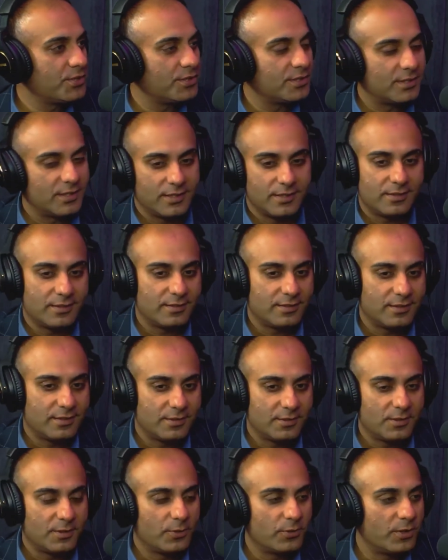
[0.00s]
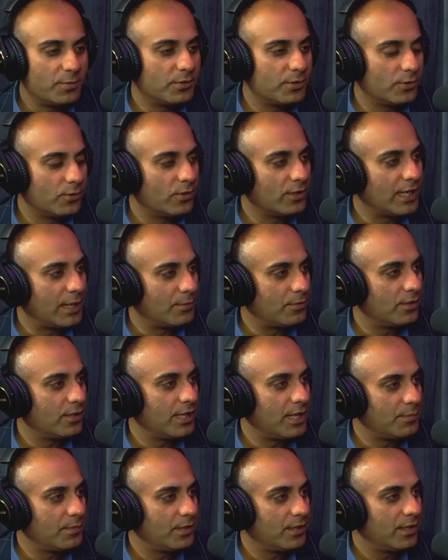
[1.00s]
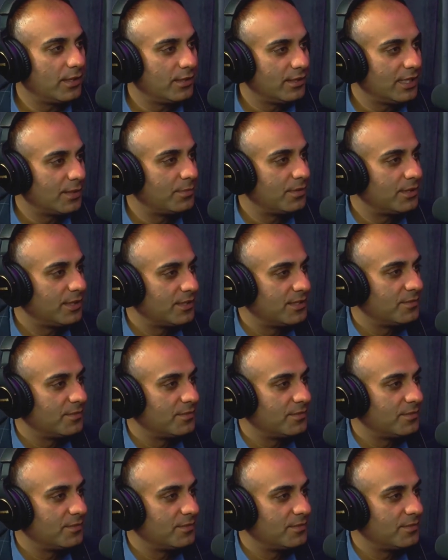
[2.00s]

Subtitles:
And, lo and behold, I'm on a antihypertensive